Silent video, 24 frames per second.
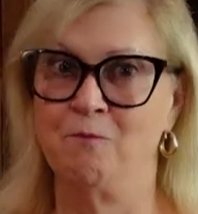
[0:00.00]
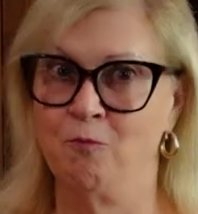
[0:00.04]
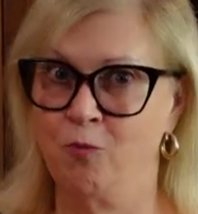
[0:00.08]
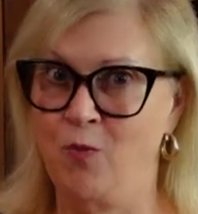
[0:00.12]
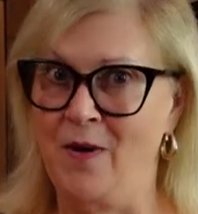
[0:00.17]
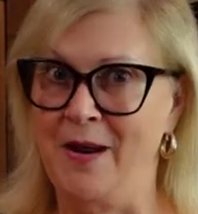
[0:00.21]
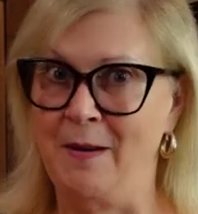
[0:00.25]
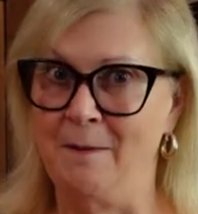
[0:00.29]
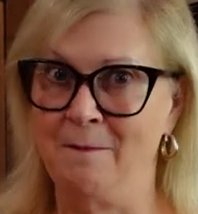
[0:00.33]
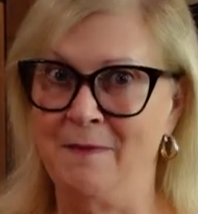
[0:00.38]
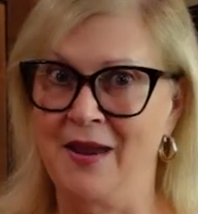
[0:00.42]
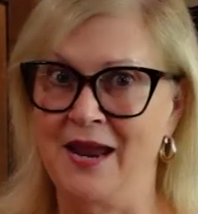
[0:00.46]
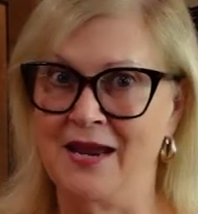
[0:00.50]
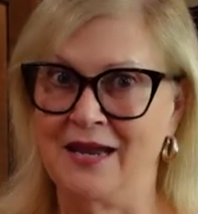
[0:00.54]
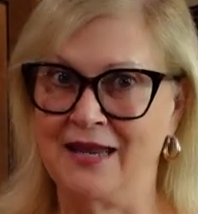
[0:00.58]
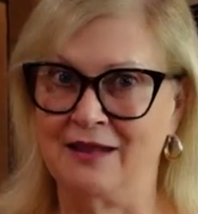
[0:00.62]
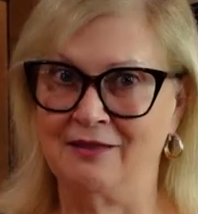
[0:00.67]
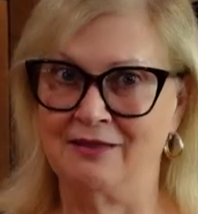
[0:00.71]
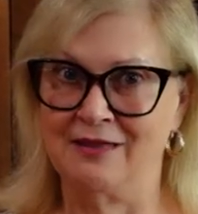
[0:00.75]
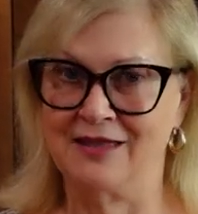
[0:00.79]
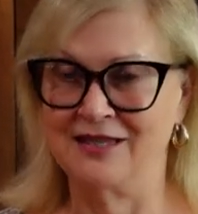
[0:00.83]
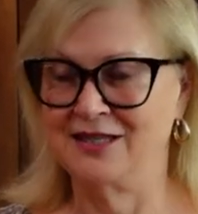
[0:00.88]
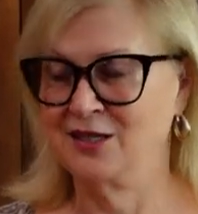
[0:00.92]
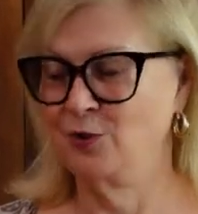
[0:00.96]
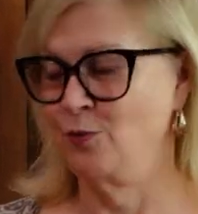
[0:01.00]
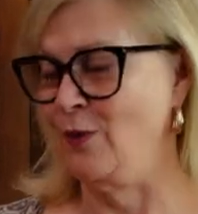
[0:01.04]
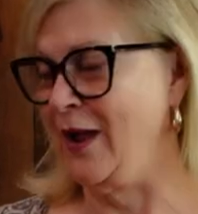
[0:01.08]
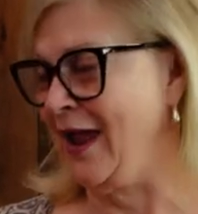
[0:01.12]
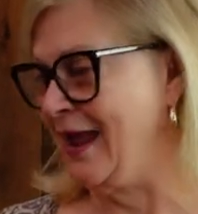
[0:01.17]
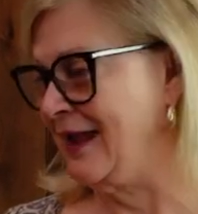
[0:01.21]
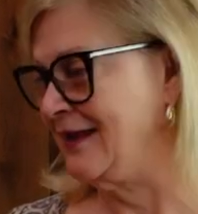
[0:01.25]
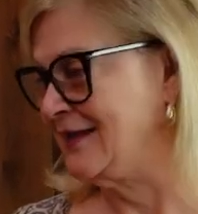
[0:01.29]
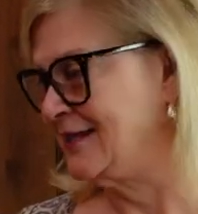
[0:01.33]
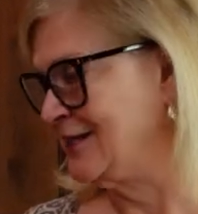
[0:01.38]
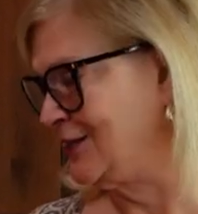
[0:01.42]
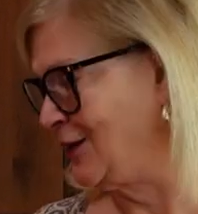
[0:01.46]
Make it this
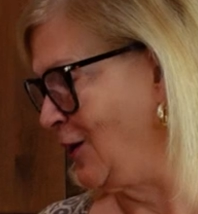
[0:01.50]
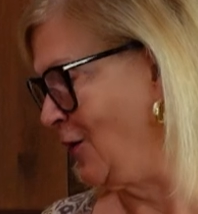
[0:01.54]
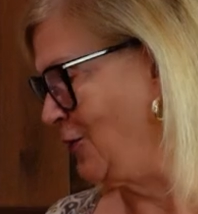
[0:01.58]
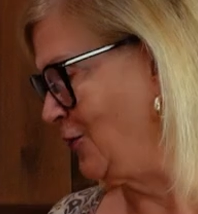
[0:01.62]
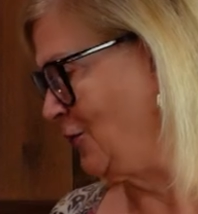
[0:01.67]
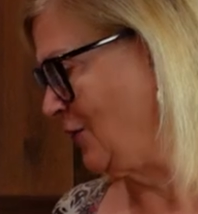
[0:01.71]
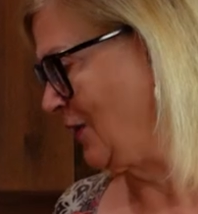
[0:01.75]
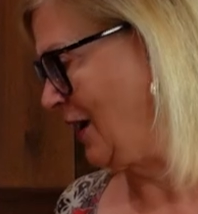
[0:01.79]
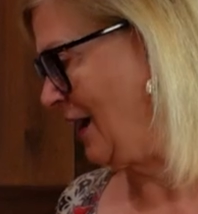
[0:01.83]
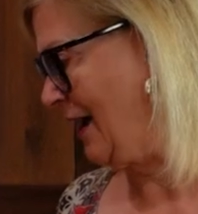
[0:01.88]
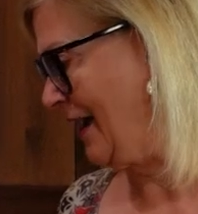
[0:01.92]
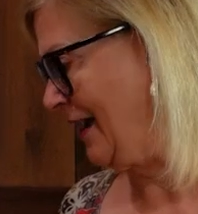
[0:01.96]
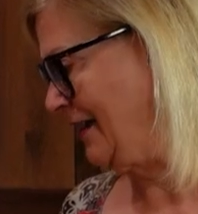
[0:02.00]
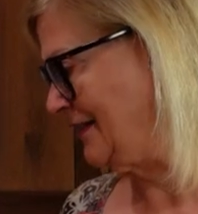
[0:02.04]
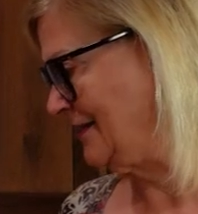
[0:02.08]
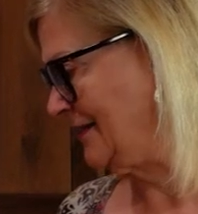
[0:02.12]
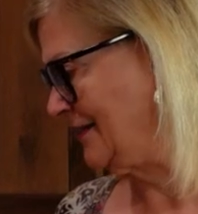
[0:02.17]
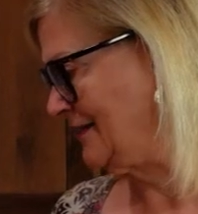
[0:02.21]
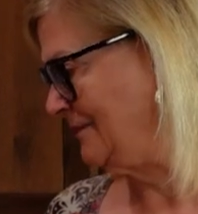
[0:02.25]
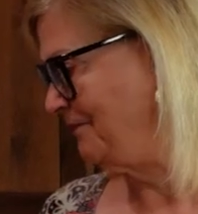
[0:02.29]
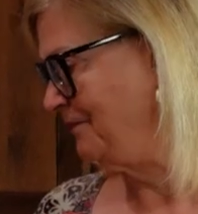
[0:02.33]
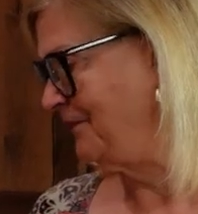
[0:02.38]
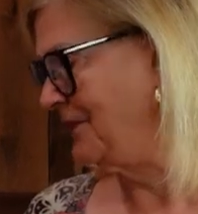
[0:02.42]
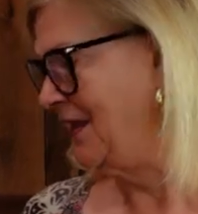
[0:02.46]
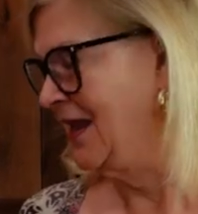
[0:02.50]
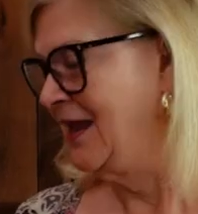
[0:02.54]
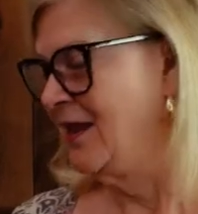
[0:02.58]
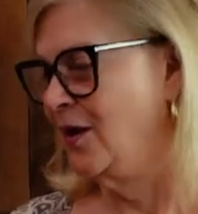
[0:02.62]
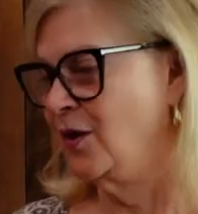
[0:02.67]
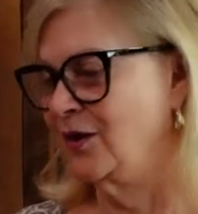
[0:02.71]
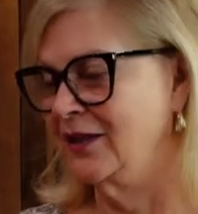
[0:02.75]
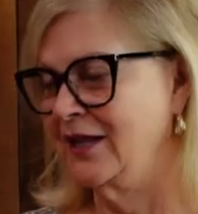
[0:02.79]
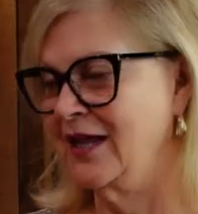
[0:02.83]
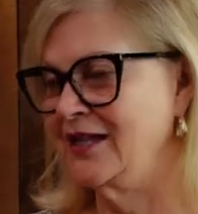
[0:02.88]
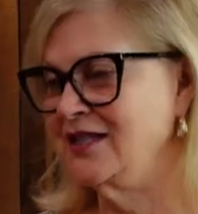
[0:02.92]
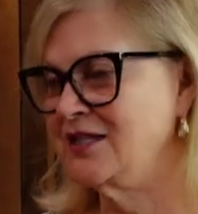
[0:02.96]
way. So you guys,
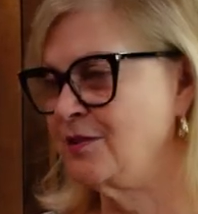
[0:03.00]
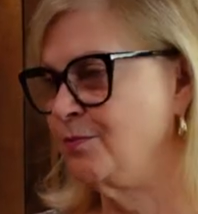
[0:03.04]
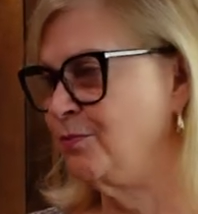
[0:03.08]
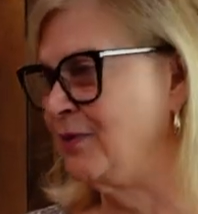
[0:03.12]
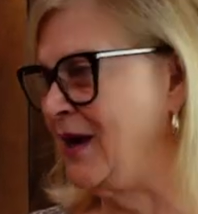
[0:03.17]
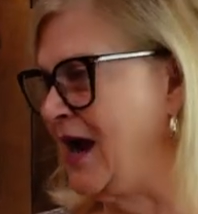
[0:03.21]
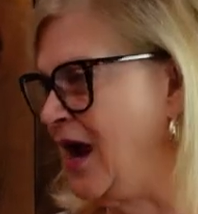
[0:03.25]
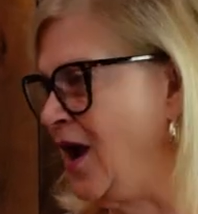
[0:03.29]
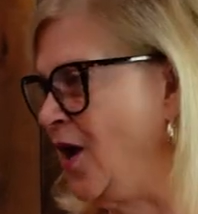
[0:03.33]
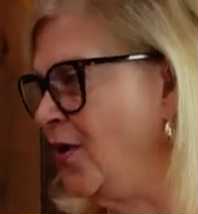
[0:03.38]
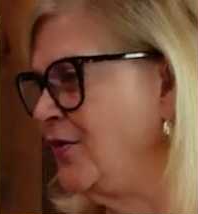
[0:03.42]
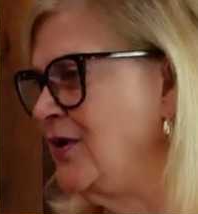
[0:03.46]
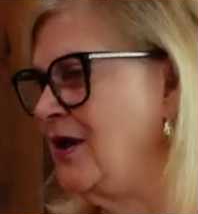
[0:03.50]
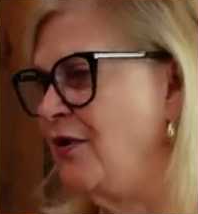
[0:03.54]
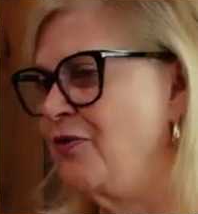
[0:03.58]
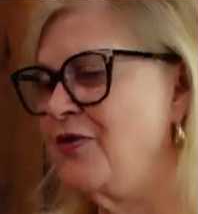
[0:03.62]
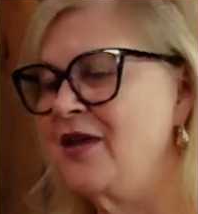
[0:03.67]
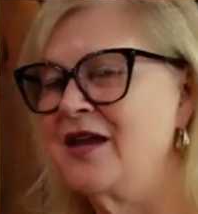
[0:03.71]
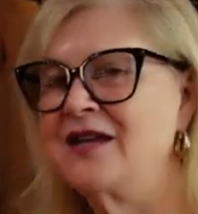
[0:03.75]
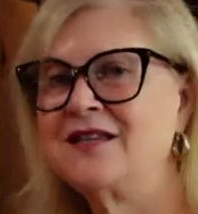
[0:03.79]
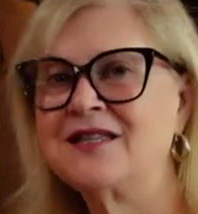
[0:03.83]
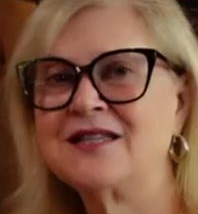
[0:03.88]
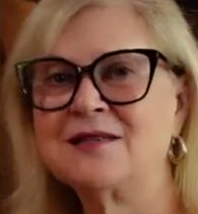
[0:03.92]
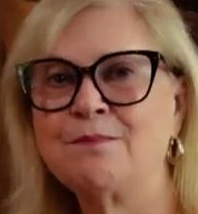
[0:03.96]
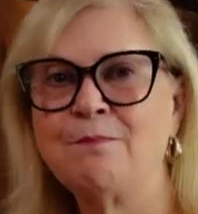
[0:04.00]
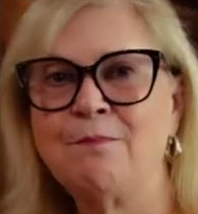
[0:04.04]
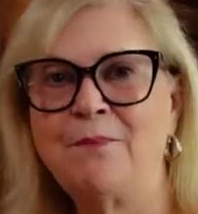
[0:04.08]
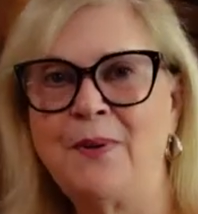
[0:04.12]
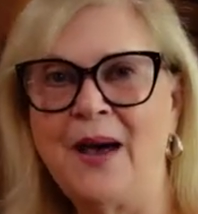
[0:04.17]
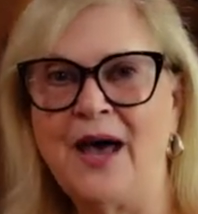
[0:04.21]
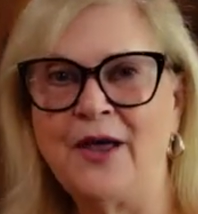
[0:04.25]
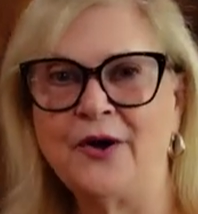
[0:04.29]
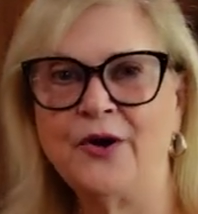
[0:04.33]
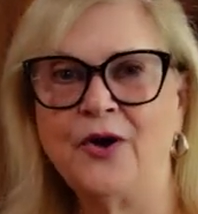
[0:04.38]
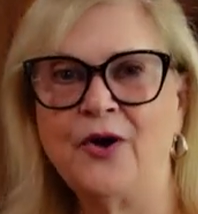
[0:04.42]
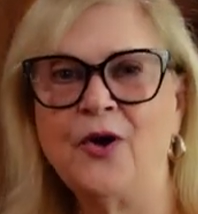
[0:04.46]
let's brown this
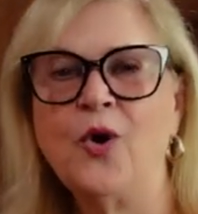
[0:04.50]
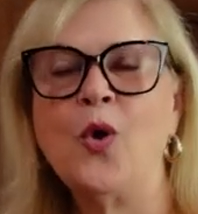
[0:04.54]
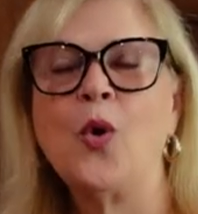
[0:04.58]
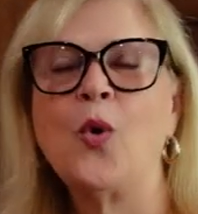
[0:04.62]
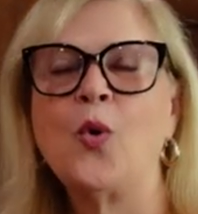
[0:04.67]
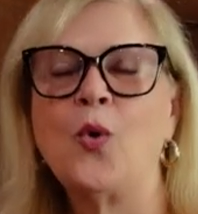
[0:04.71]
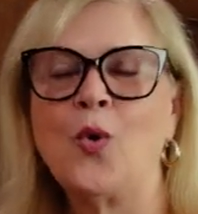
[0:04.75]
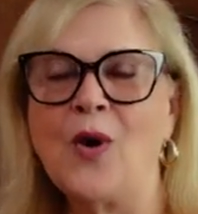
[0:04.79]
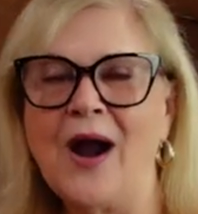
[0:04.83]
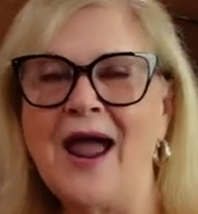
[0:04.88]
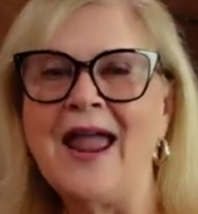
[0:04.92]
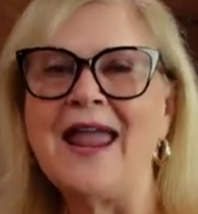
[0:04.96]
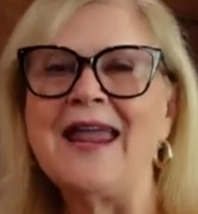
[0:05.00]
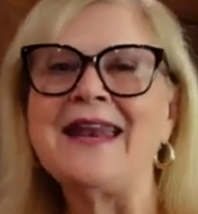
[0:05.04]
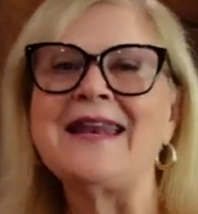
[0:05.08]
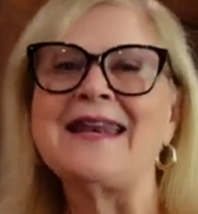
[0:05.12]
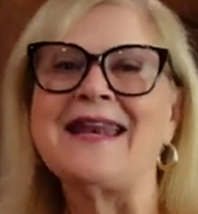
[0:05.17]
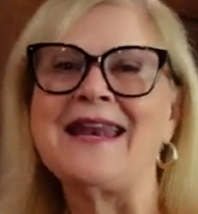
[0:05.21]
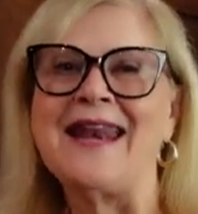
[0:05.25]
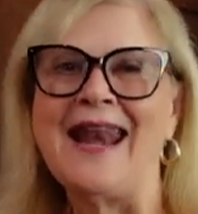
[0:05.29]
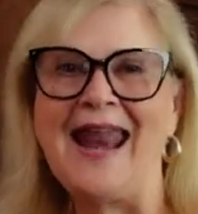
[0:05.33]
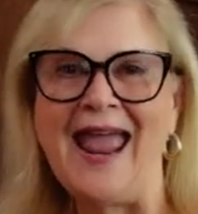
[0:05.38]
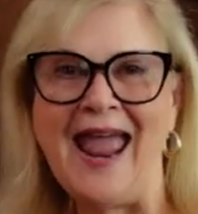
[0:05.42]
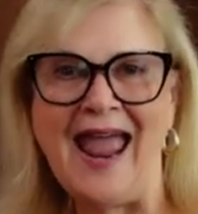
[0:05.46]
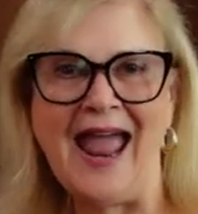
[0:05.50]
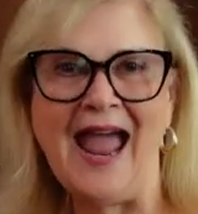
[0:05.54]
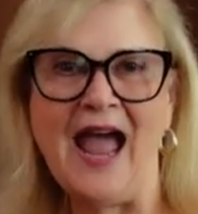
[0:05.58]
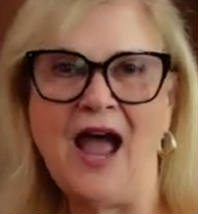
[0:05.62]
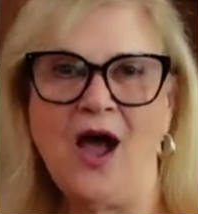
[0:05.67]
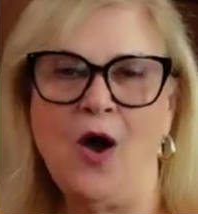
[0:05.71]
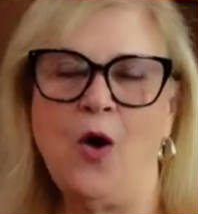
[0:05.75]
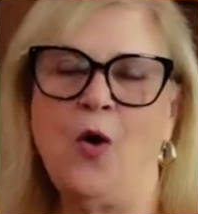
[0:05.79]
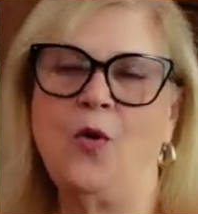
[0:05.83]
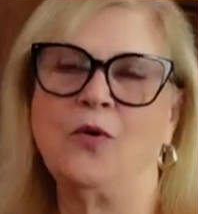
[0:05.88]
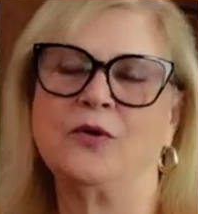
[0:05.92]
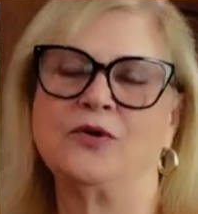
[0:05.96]
butter right
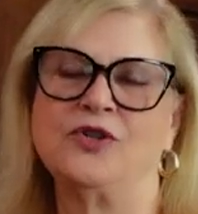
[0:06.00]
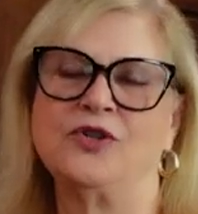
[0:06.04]
now,